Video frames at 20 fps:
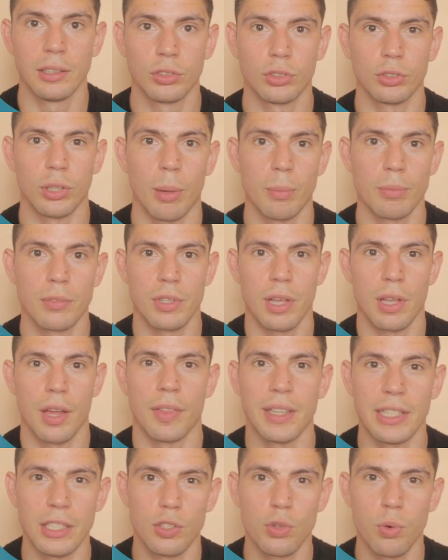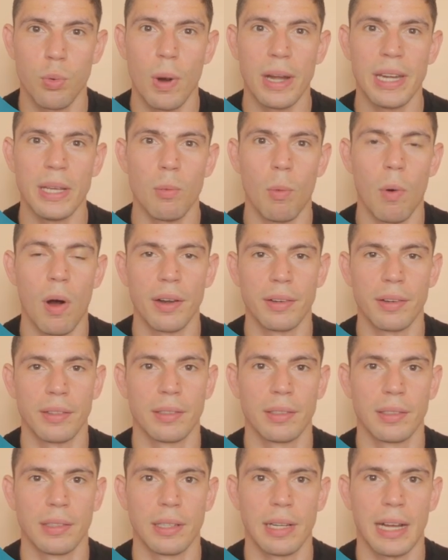stopped I think 21
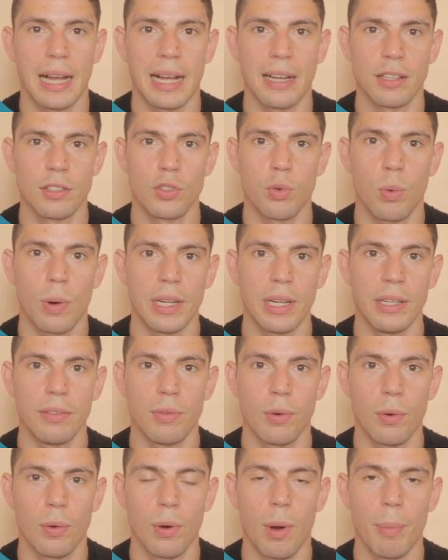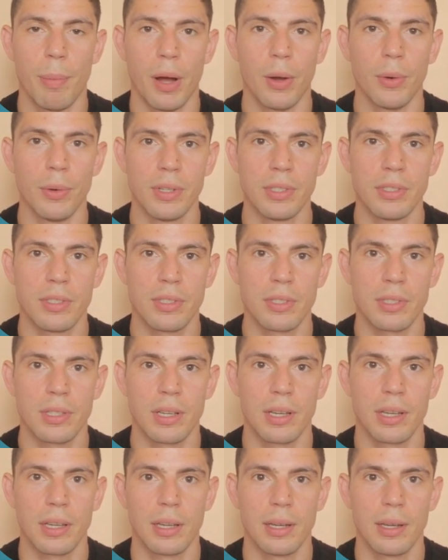out of 24 opponents.
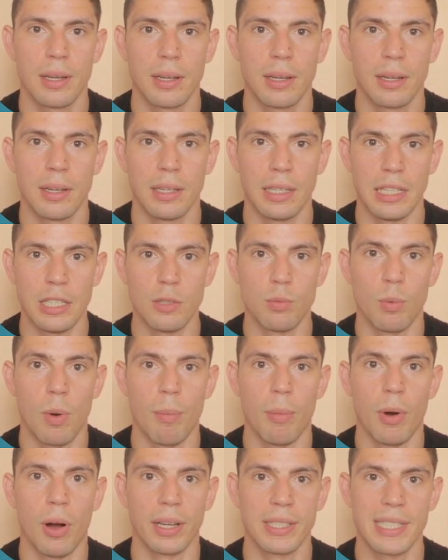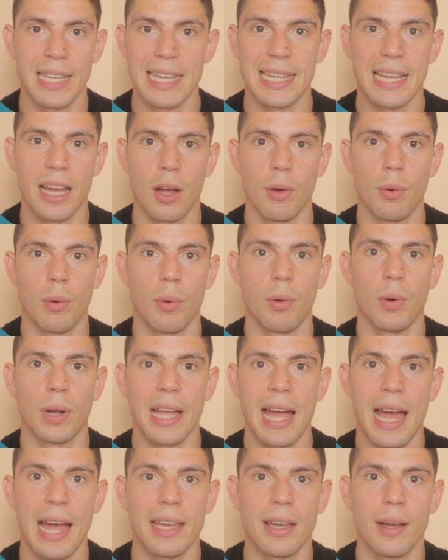He's won by TKO or
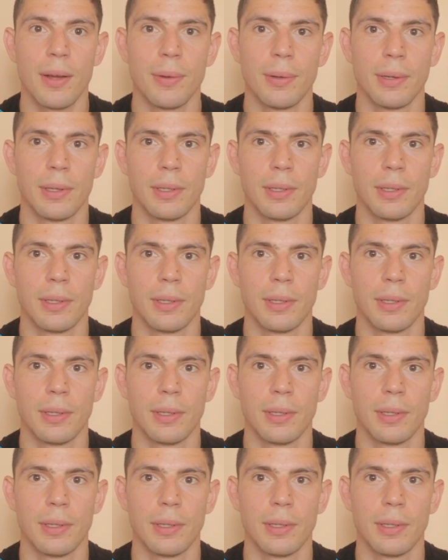KO.